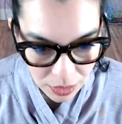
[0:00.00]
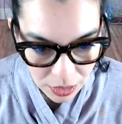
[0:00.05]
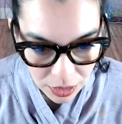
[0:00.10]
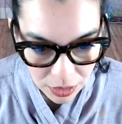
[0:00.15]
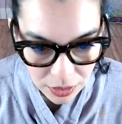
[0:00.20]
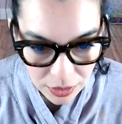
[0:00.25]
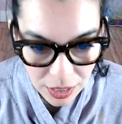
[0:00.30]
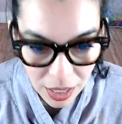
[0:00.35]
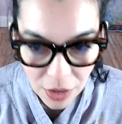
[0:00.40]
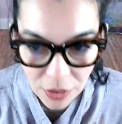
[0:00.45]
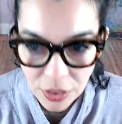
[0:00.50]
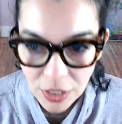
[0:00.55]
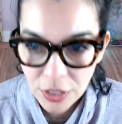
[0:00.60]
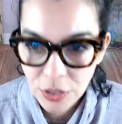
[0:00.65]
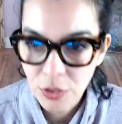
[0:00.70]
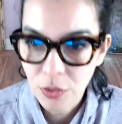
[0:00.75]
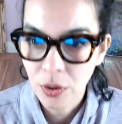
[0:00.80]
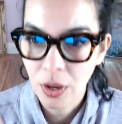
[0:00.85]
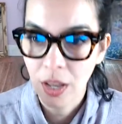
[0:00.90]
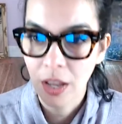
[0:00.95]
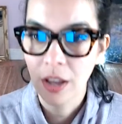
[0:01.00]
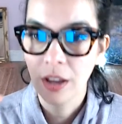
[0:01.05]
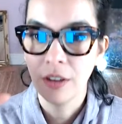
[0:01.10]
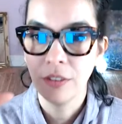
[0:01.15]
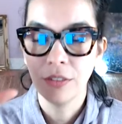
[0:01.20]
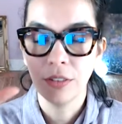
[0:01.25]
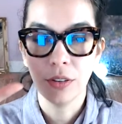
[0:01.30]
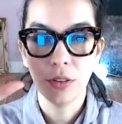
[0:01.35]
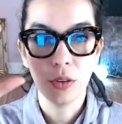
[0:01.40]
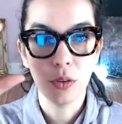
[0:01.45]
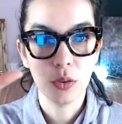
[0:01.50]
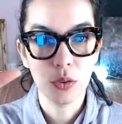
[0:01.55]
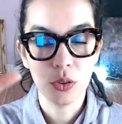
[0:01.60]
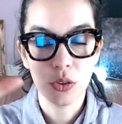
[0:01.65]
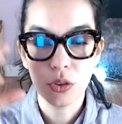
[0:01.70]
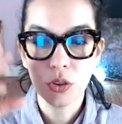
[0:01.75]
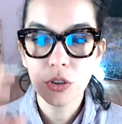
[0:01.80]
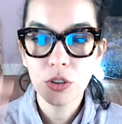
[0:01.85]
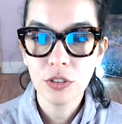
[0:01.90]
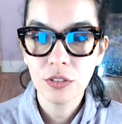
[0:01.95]
now that you have those
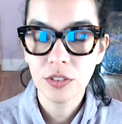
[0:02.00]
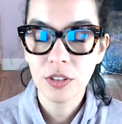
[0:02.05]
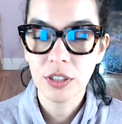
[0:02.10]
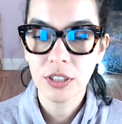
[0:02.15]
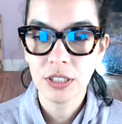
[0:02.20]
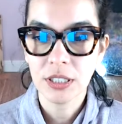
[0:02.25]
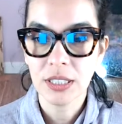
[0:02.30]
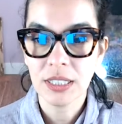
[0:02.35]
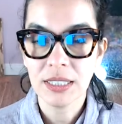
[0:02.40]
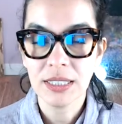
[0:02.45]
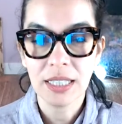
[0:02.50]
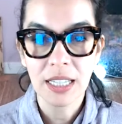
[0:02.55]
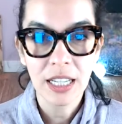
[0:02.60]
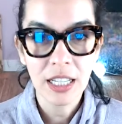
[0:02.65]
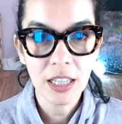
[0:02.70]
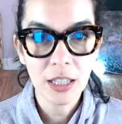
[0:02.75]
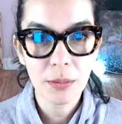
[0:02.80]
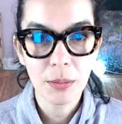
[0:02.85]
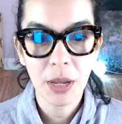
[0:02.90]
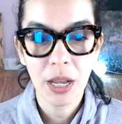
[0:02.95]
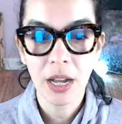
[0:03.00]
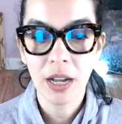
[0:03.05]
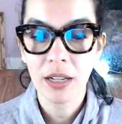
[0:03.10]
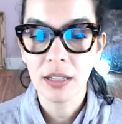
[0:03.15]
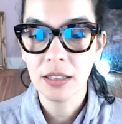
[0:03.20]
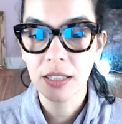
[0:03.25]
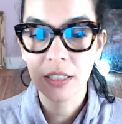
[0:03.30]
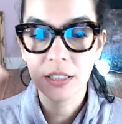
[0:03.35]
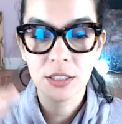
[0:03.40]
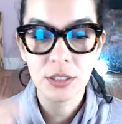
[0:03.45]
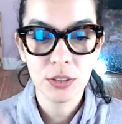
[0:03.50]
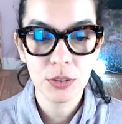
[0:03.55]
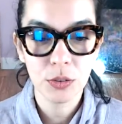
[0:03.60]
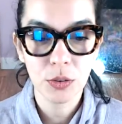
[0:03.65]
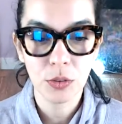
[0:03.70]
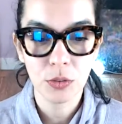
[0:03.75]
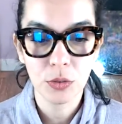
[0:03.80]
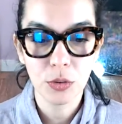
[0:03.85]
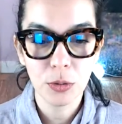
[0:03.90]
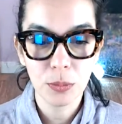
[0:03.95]
two verses in the bag, let's do
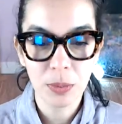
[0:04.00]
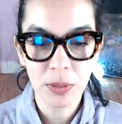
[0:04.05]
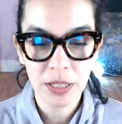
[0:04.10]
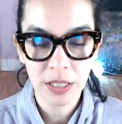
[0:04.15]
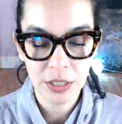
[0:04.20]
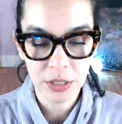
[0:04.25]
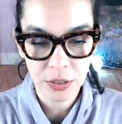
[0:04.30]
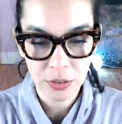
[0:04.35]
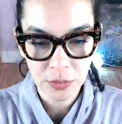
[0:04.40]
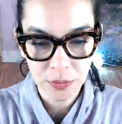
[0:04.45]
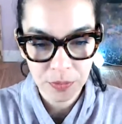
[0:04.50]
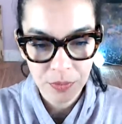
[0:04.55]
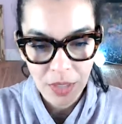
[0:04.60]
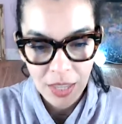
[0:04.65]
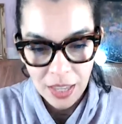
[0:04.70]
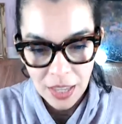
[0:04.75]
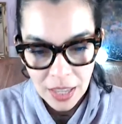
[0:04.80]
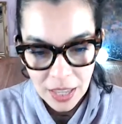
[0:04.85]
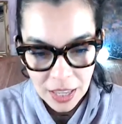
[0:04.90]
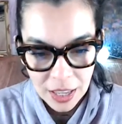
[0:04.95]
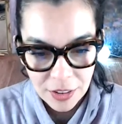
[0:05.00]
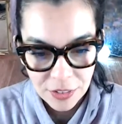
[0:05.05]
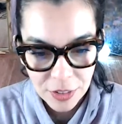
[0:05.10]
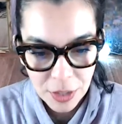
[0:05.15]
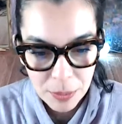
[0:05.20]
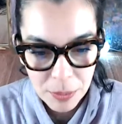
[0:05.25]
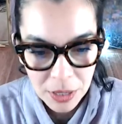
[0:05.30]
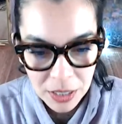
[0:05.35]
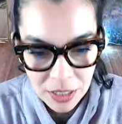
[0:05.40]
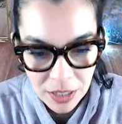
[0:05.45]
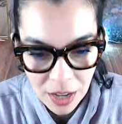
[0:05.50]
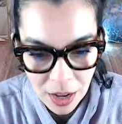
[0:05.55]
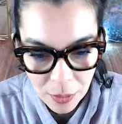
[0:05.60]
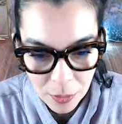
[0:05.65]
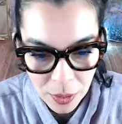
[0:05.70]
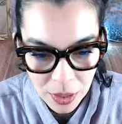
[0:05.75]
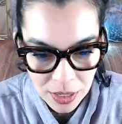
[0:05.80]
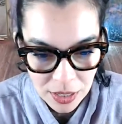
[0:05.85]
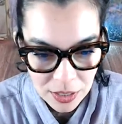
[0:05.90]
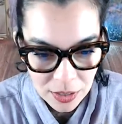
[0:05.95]
a full playthrough. If Kamaka
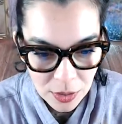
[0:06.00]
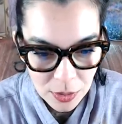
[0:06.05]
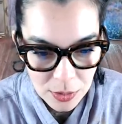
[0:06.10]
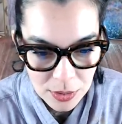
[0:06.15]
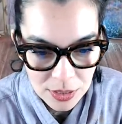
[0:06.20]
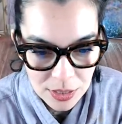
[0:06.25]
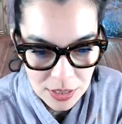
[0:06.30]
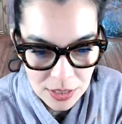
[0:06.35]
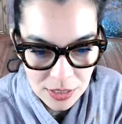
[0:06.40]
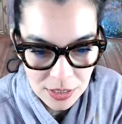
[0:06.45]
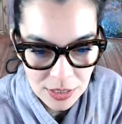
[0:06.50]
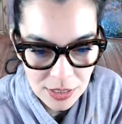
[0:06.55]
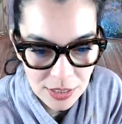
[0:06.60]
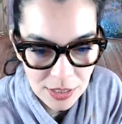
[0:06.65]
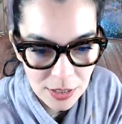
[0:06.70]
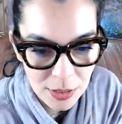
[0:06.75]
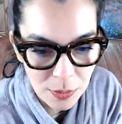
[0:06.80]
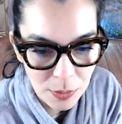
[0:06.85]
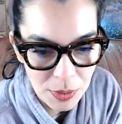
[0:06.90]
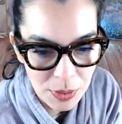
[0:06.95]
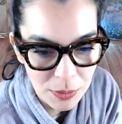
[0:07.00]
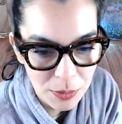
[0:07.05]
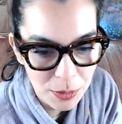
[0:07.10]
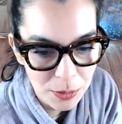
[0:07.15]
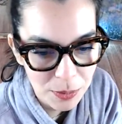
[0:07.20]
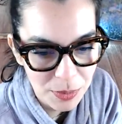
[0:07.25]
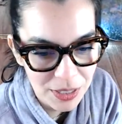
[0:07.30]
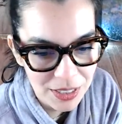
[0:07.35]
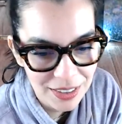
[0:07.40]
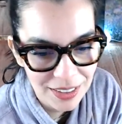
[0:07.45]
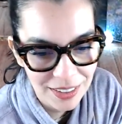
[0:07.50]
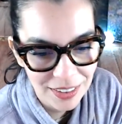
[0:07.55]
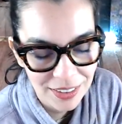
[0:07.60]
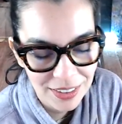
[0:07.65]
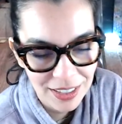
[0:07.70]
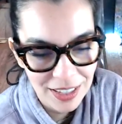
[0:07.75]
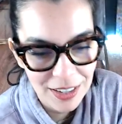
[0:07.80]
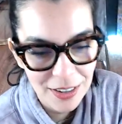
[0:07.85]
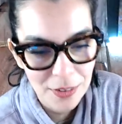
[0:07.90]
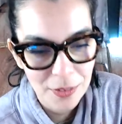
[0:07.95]
Hawaii goes this year, we will be there.
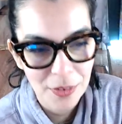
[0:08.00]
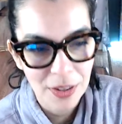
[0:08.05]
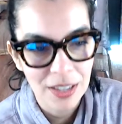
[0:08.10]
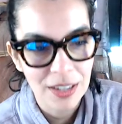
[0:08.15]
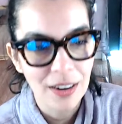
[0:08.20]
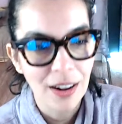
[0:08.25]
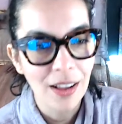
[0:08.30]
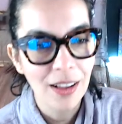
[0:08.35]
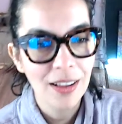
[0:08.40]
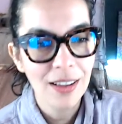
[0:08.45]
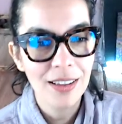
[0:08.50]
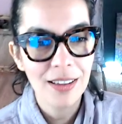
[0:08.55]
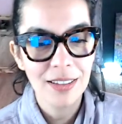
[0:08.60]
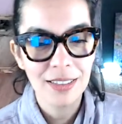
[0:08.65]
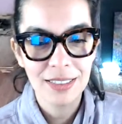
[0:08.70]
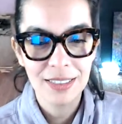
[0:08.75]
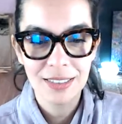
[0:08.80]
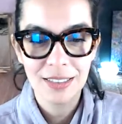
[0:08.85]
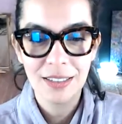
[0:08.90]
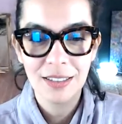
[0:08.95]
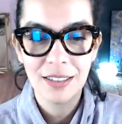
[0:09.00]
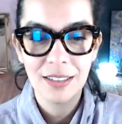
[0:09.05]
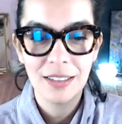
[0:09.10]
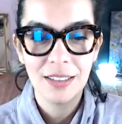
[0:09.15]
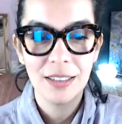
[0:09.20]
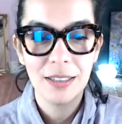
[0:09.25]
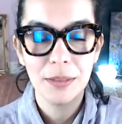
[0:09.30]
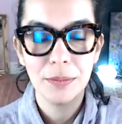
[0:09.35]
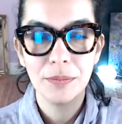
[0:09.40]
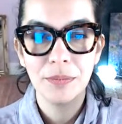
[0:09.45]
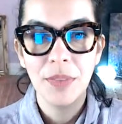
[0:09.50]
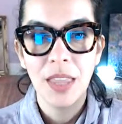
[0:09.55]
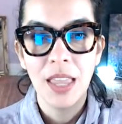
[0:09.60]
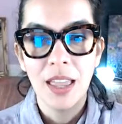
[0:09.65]
Can't wait. Awesome!